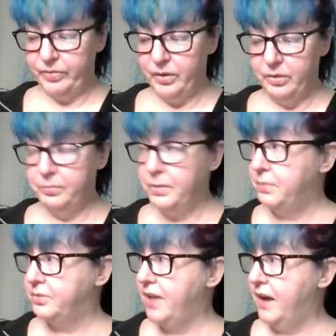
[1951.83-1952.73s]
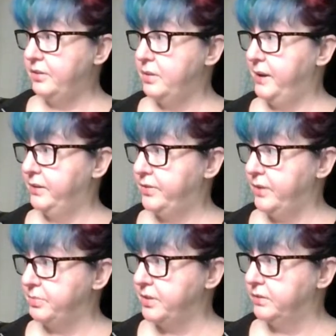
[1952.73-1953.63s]
oh, mom's laughing about
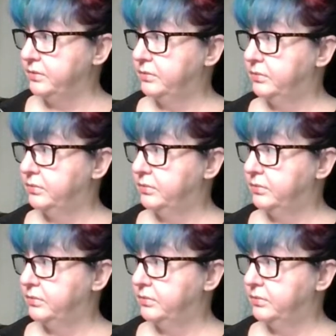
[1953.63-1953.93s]
something.